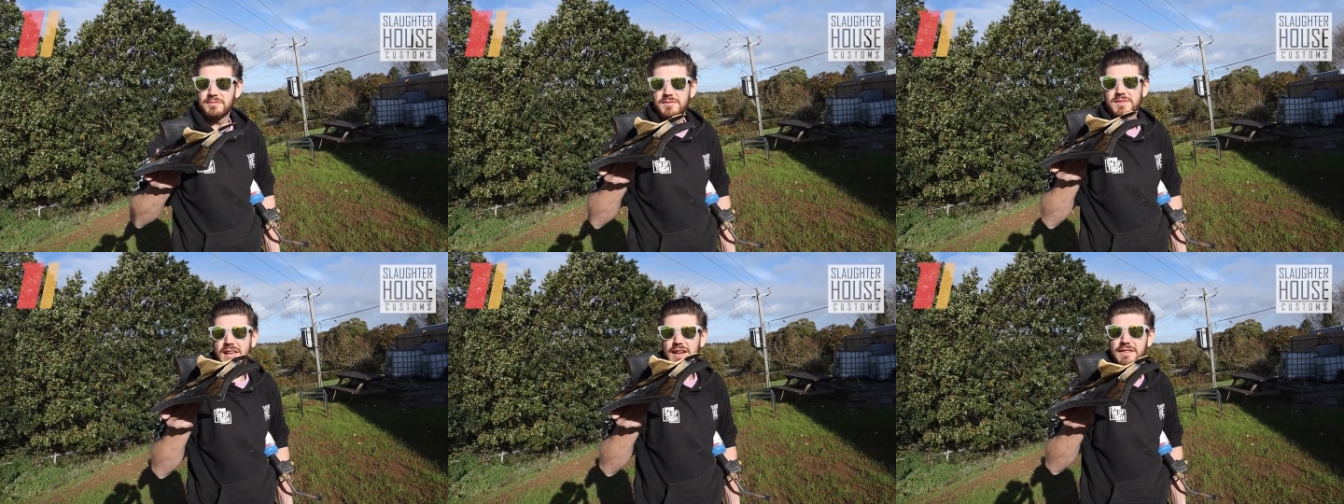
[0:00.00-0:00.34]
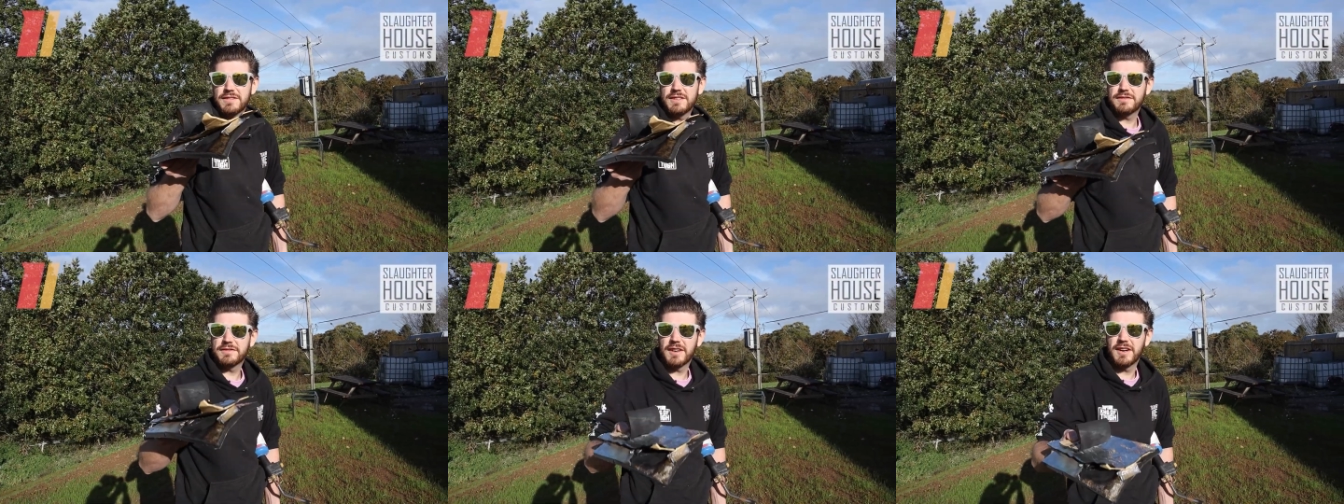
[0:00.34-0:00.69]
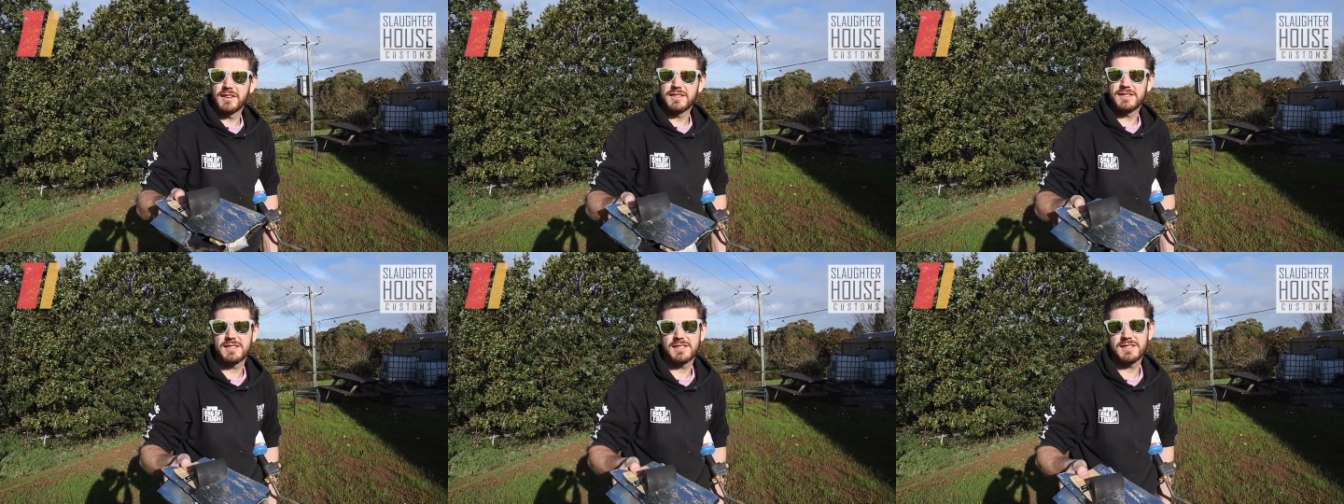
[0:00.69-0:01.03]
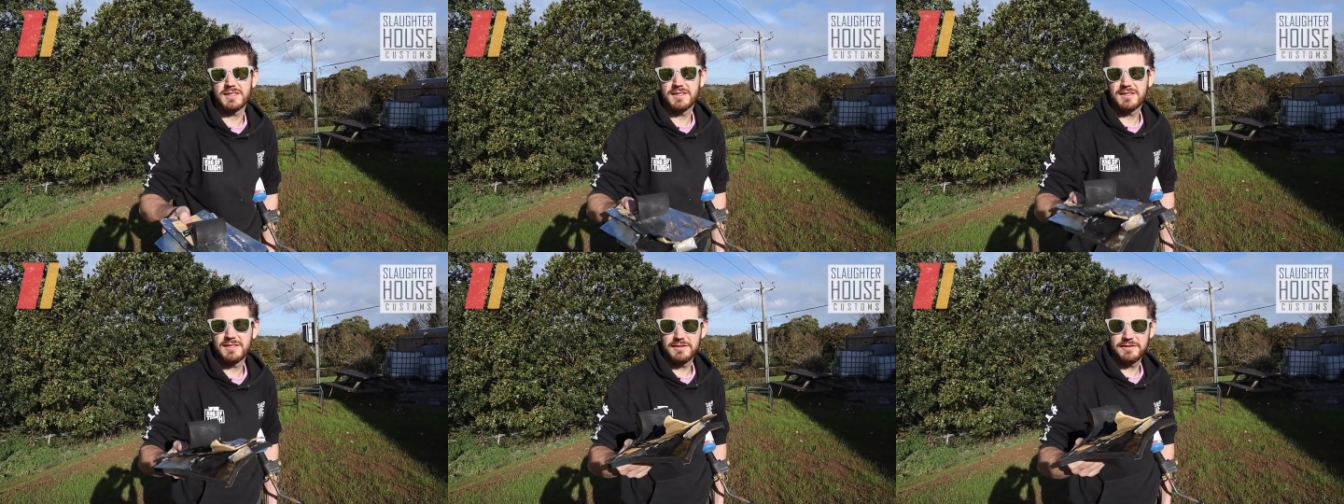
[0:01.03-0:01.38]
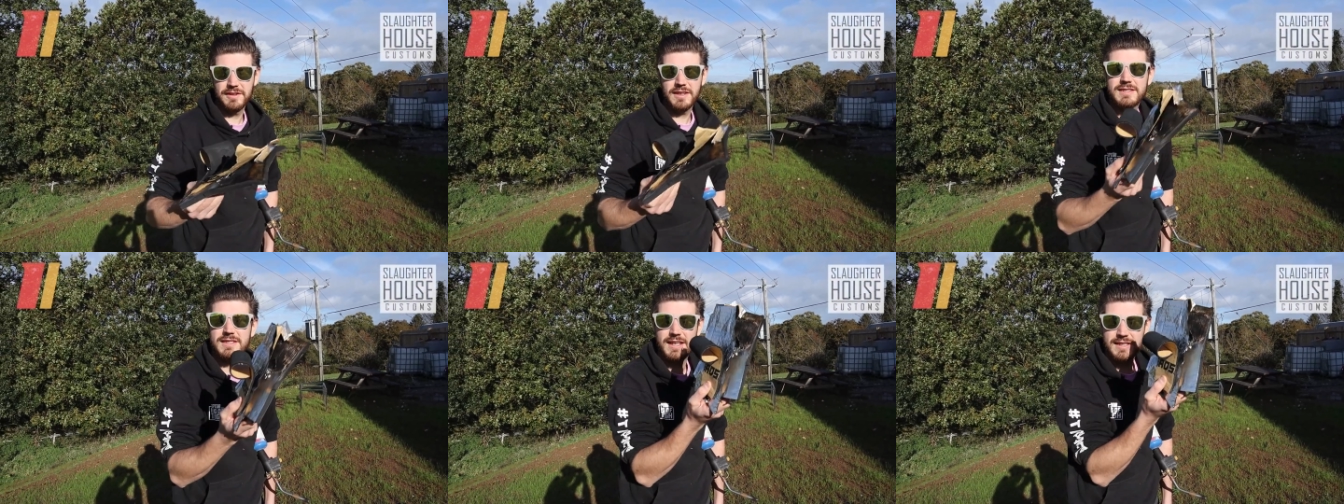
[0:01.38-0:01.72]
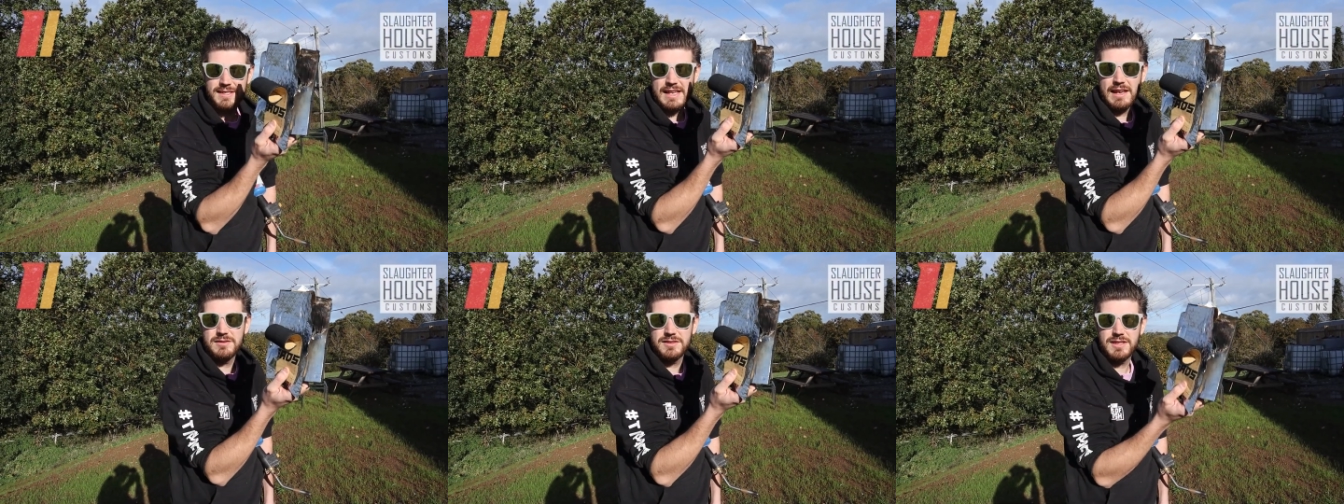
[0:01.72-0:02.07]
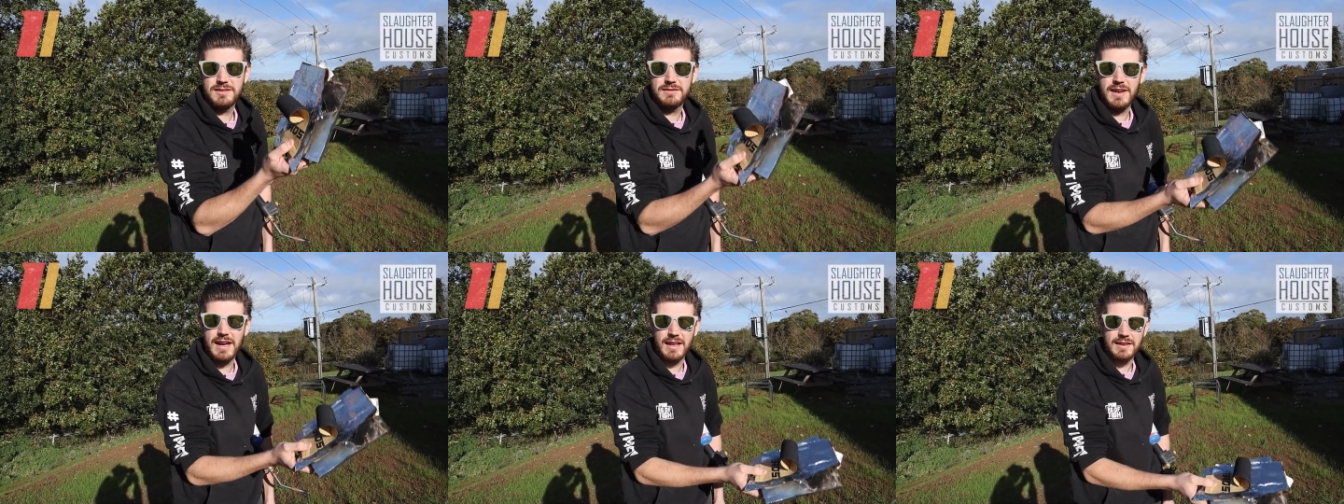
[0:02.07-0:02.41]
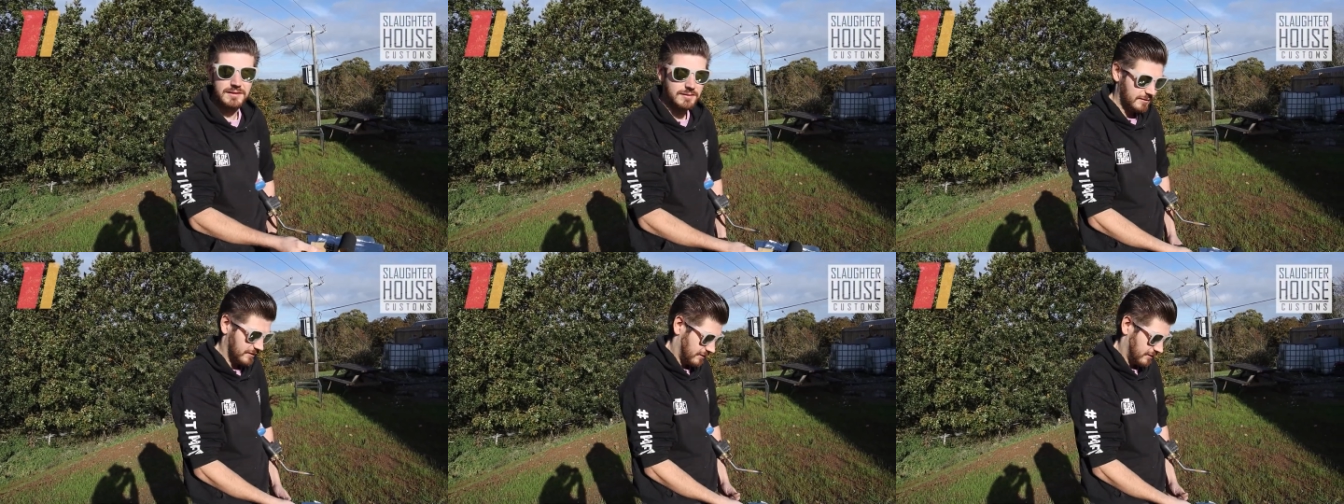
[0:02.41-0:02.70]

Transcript: Safety first. Fit Dead Sound to your van.